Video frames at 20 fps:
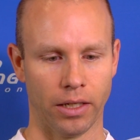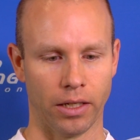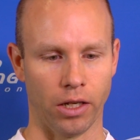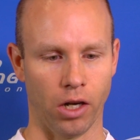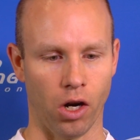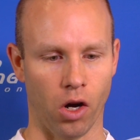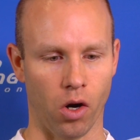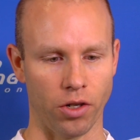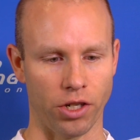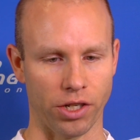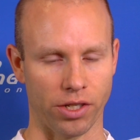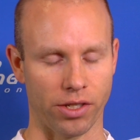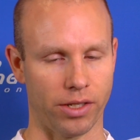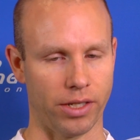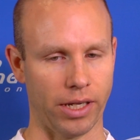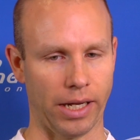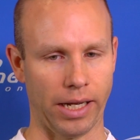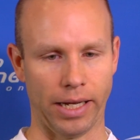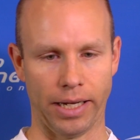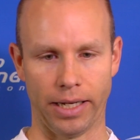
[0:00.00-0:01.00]
you know,
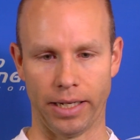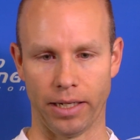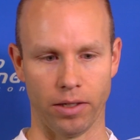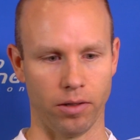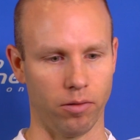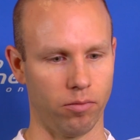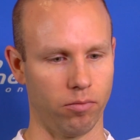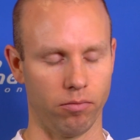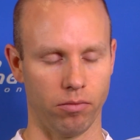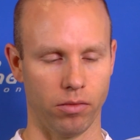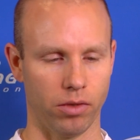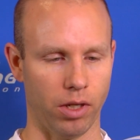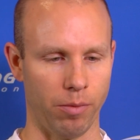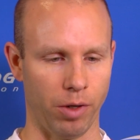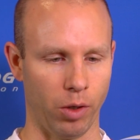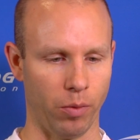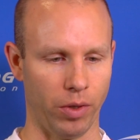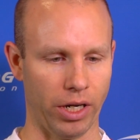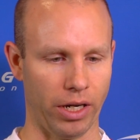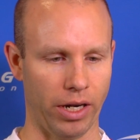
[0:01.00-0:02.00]
just uh, I
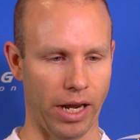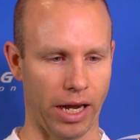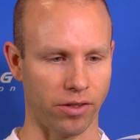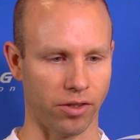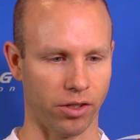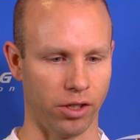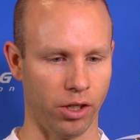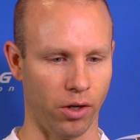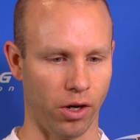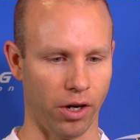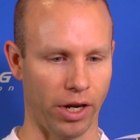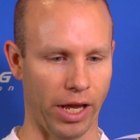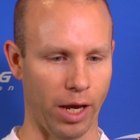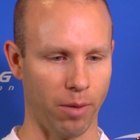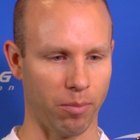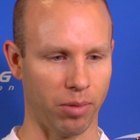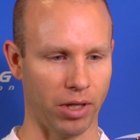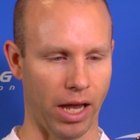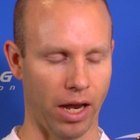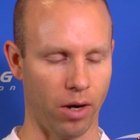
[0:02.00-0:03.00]
mean, we didn't execute our
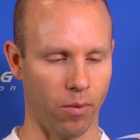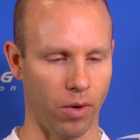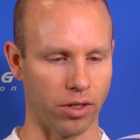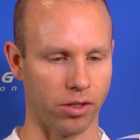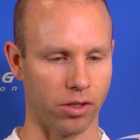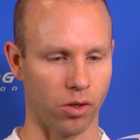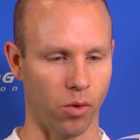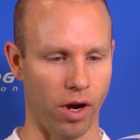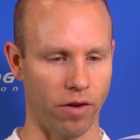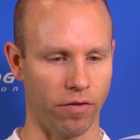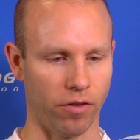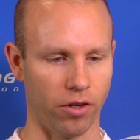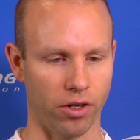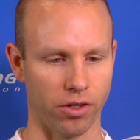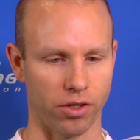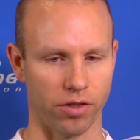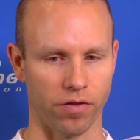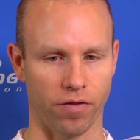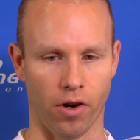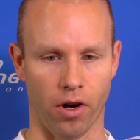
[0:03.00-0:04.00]
game plan whatsoever
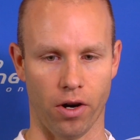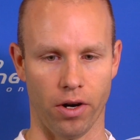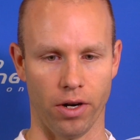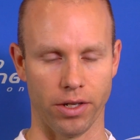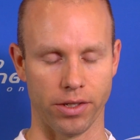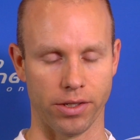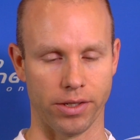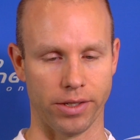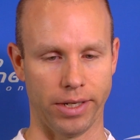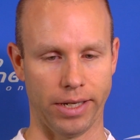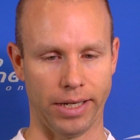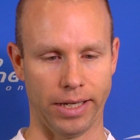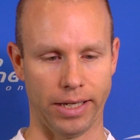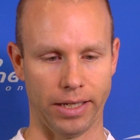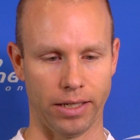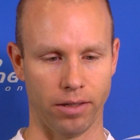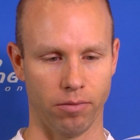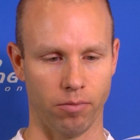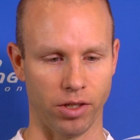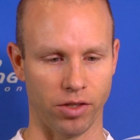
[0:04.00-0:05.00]
as far as
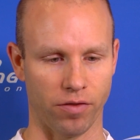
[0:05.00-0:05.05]
uh,